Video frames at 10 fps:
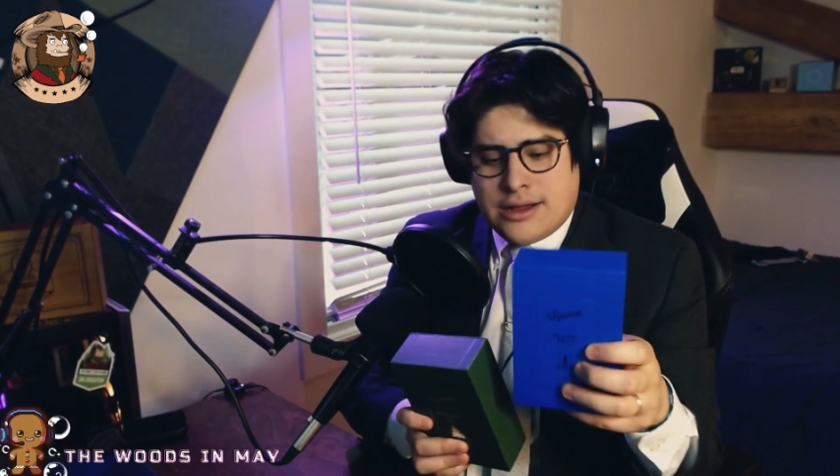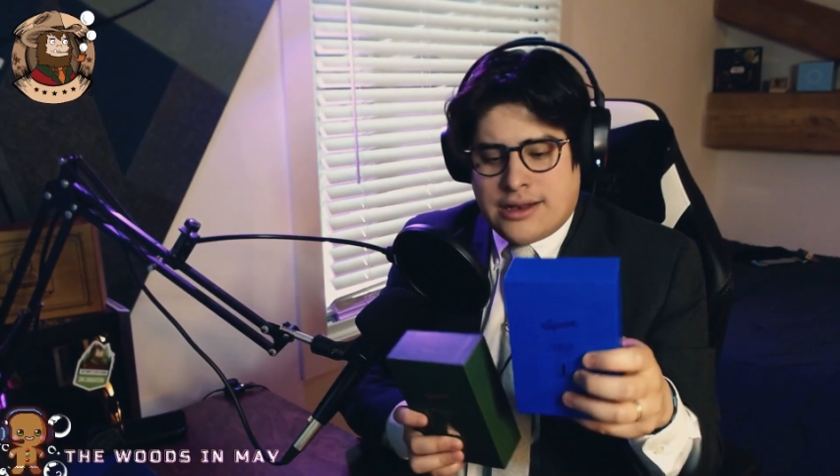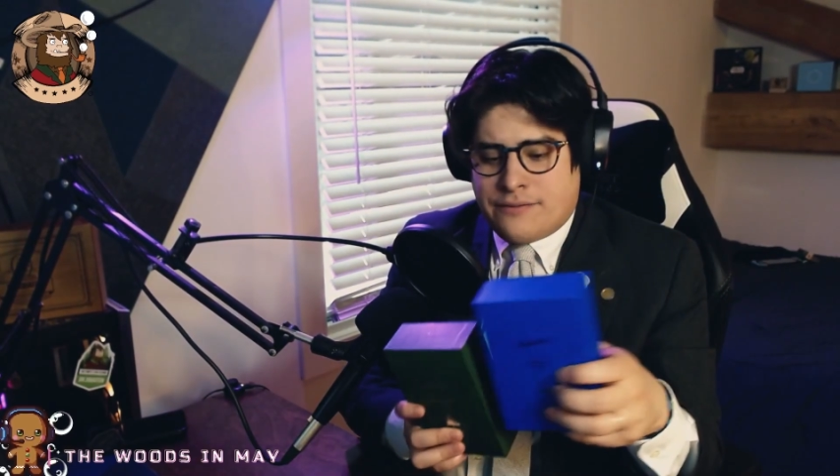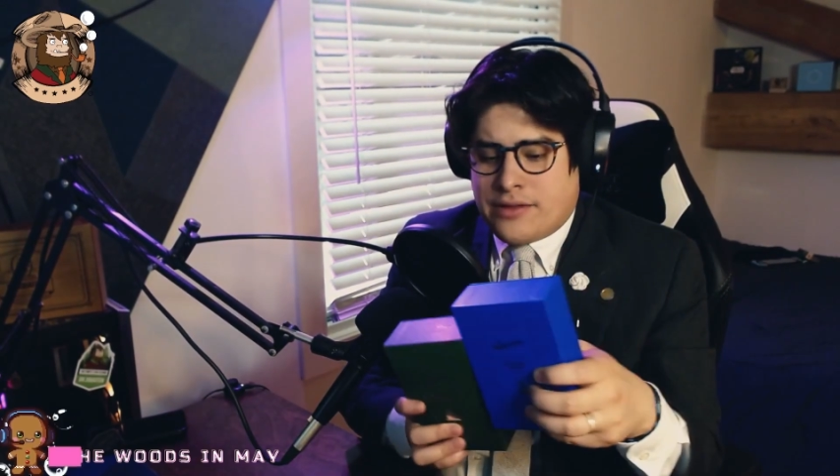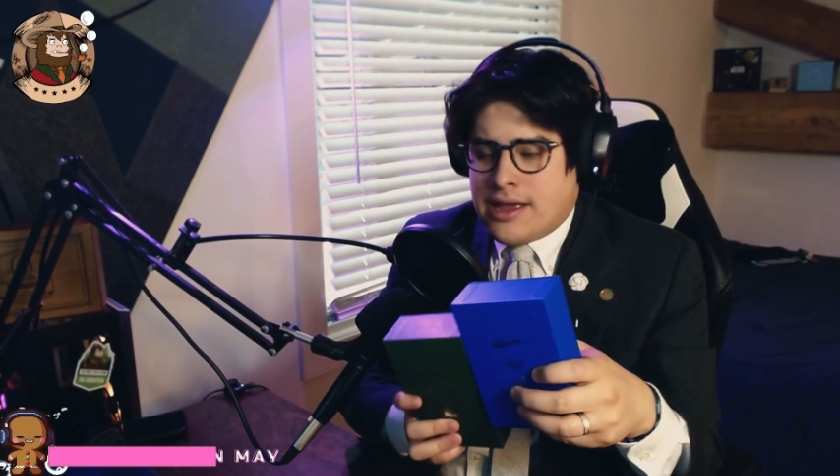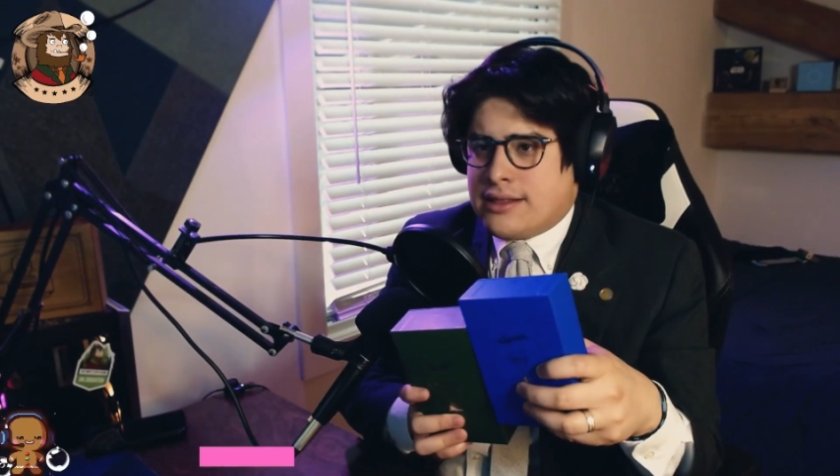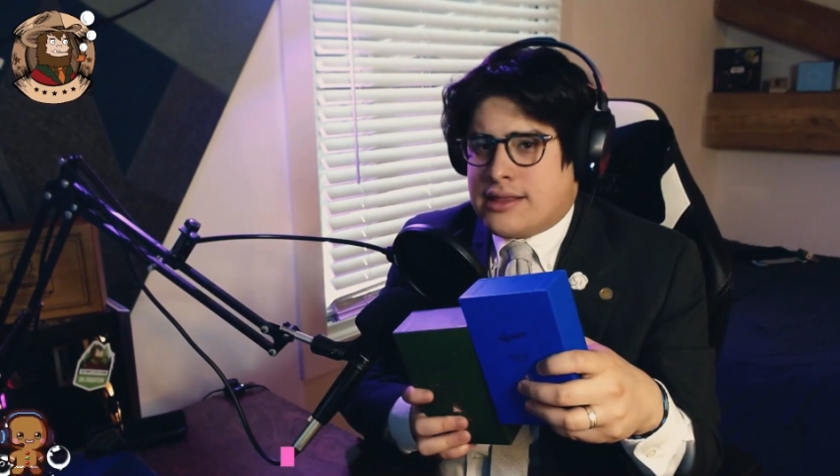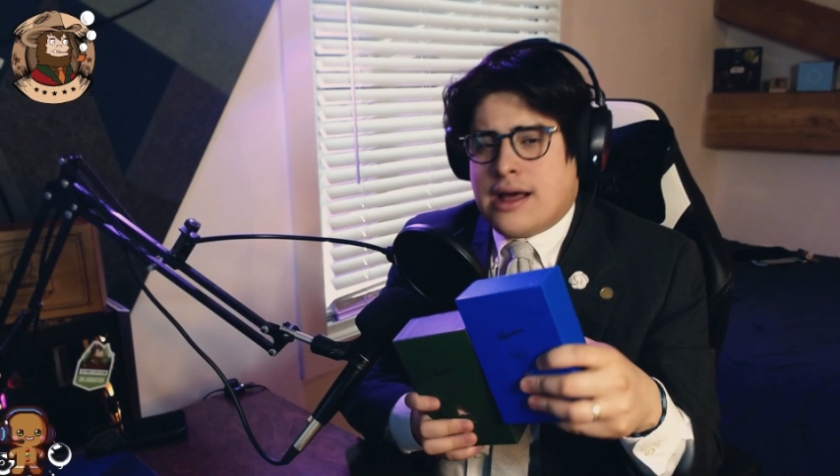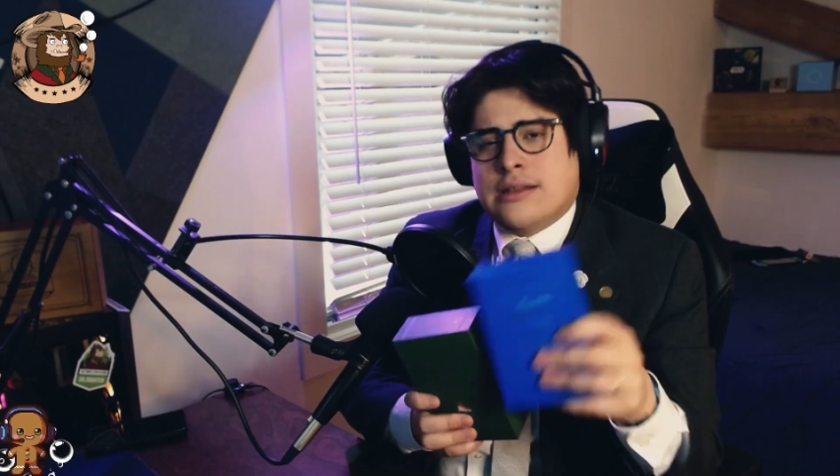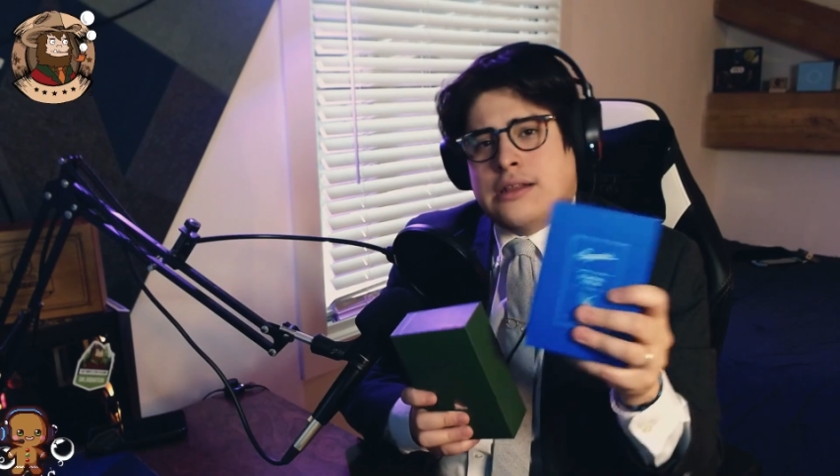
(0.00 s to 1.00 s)
definitely hit
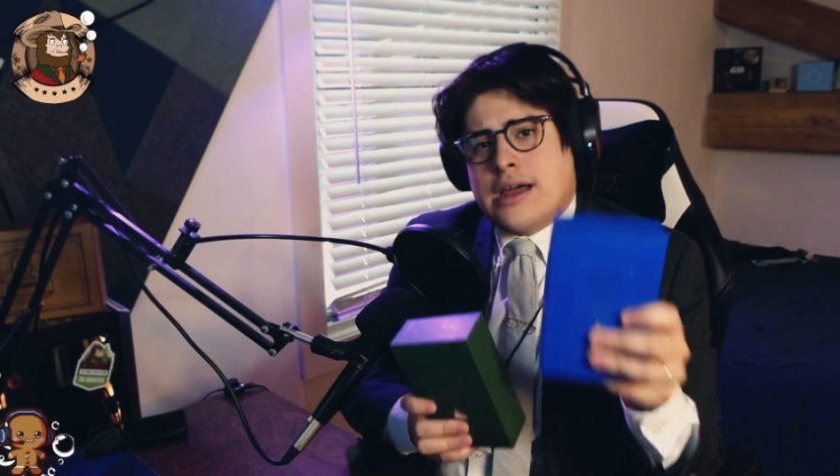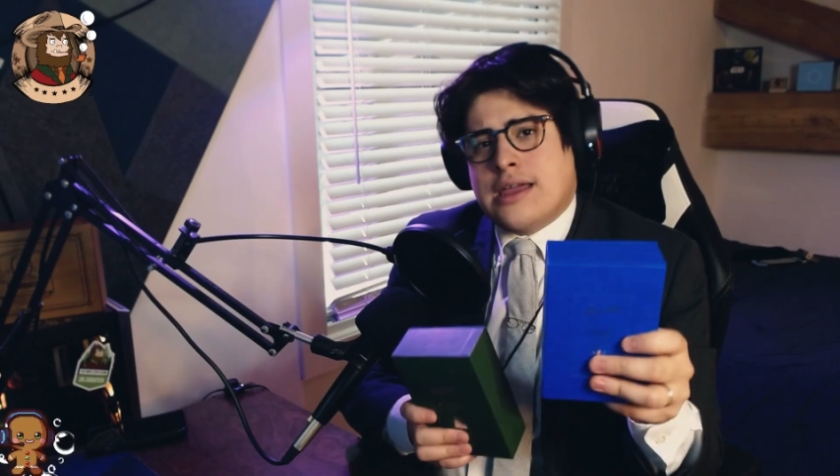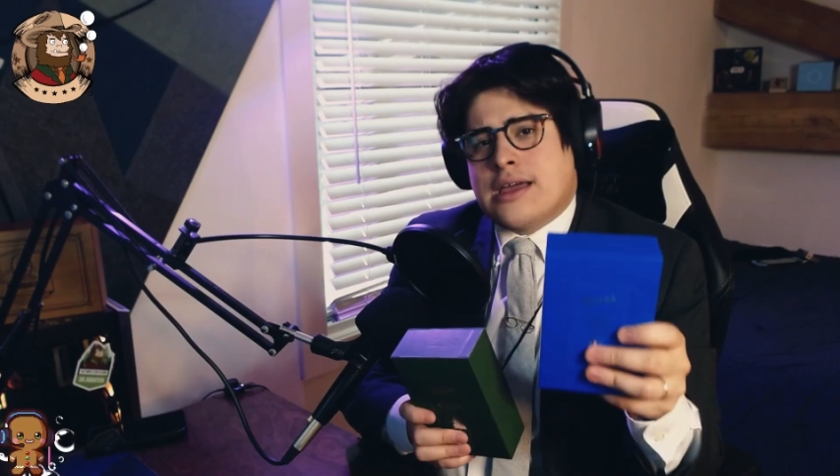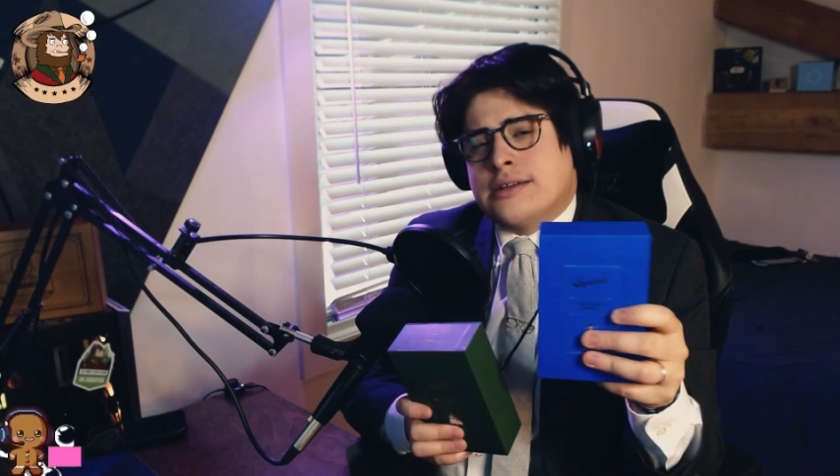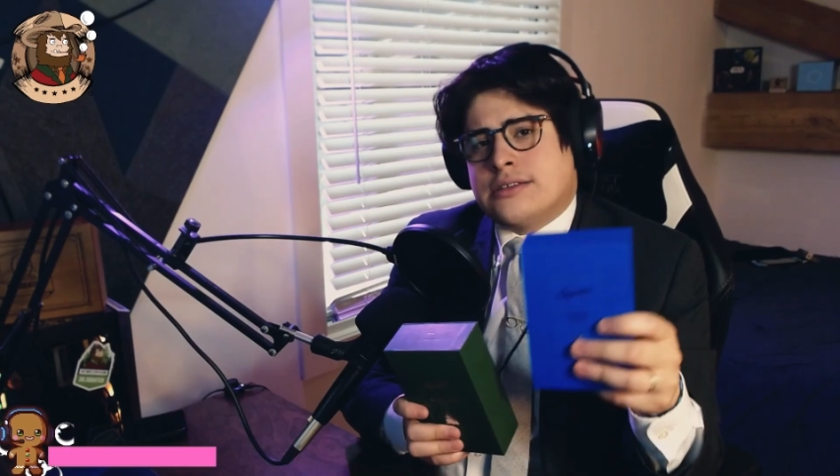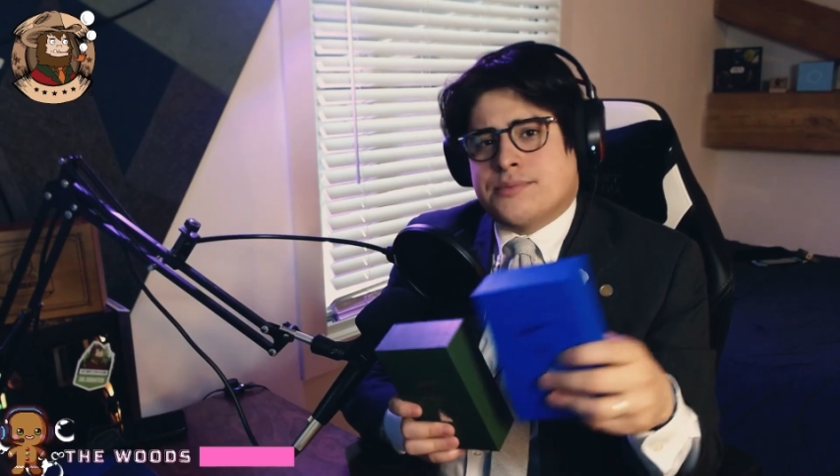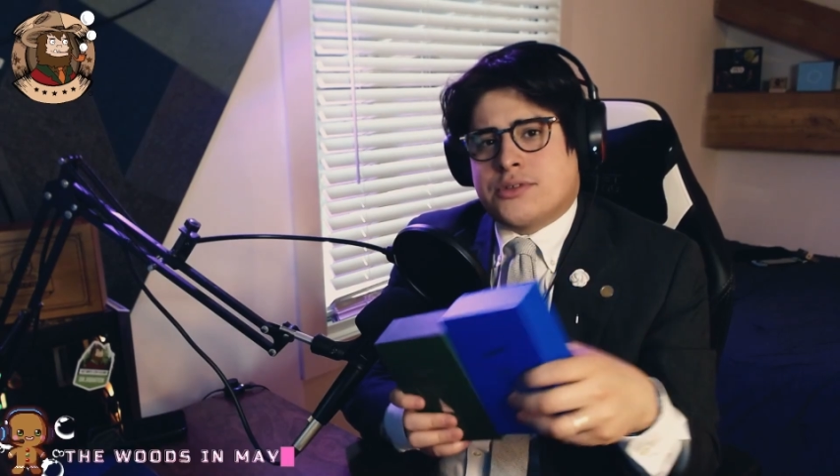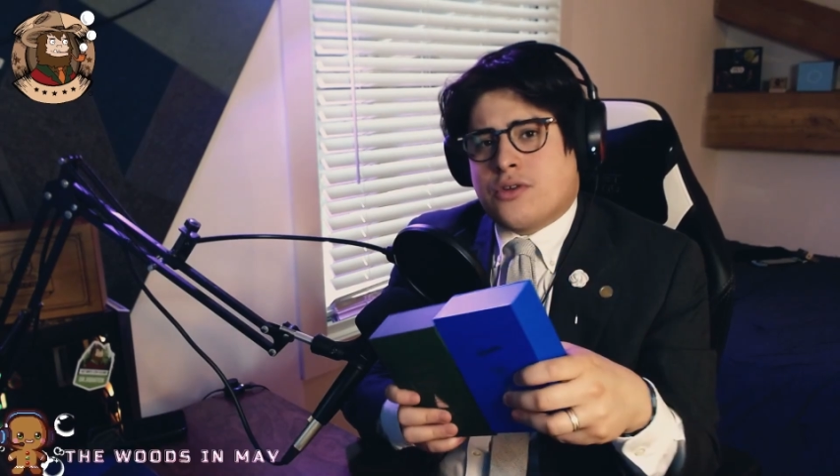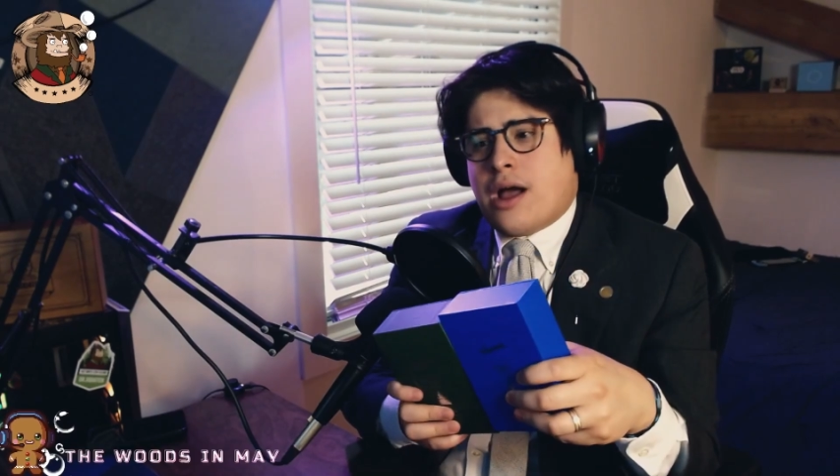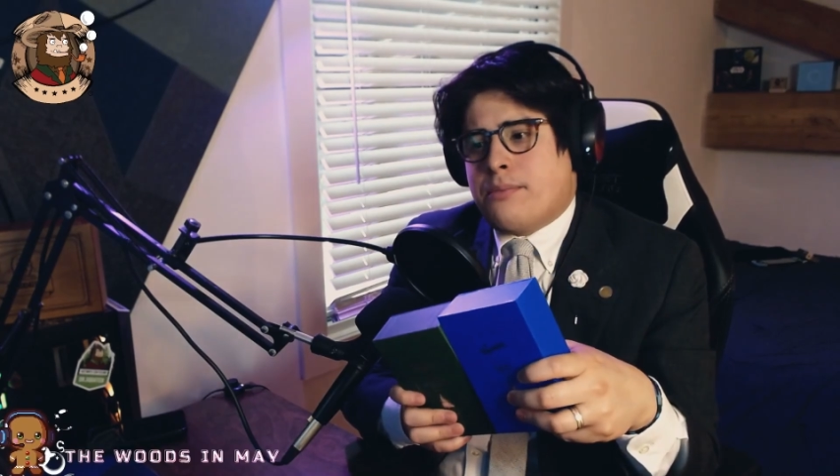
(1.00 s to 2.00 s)
that like and
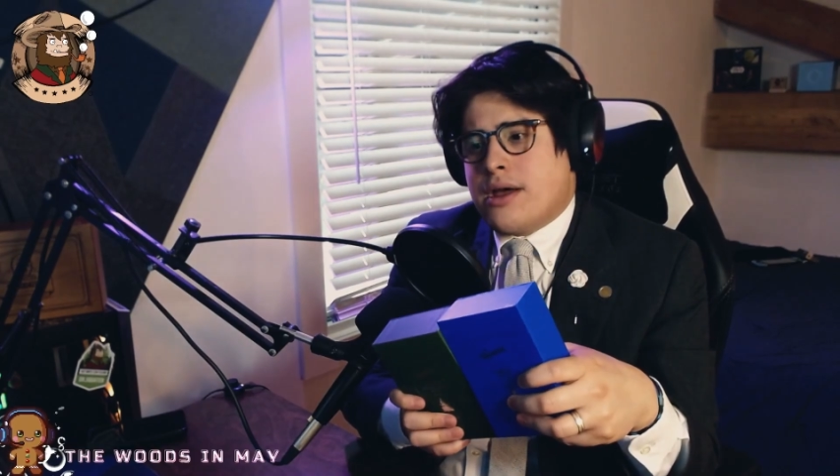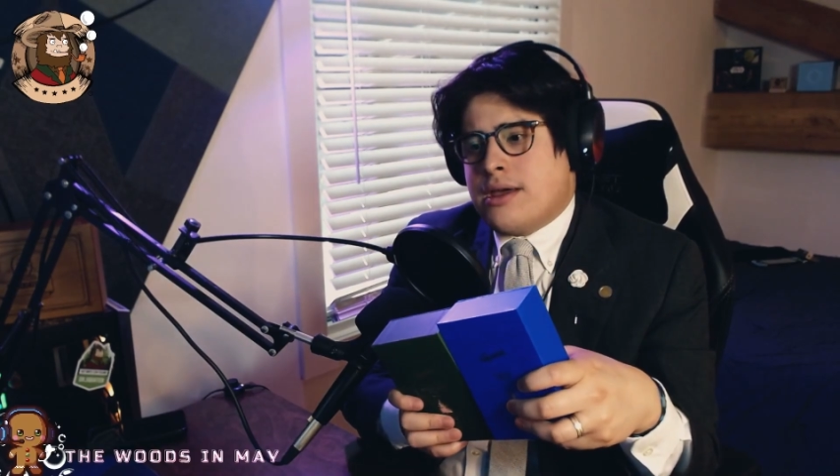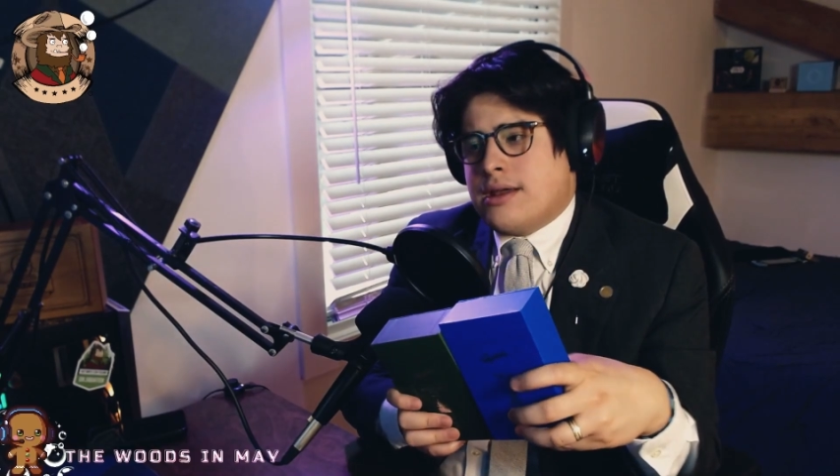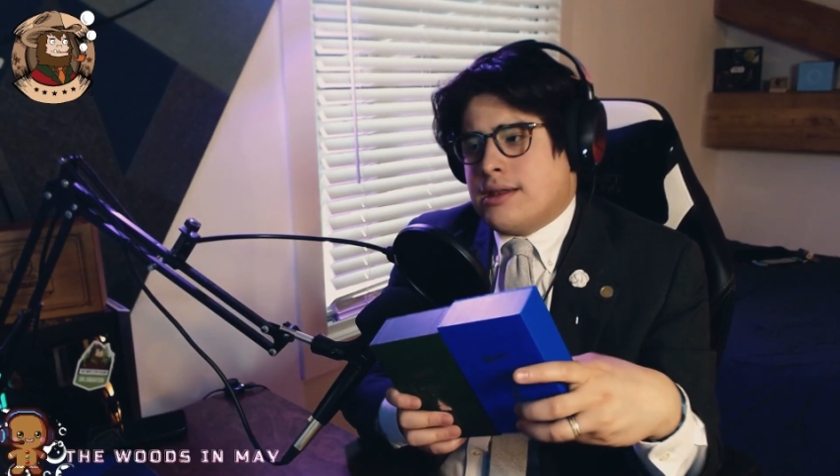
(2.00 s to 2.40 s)
subscribe button.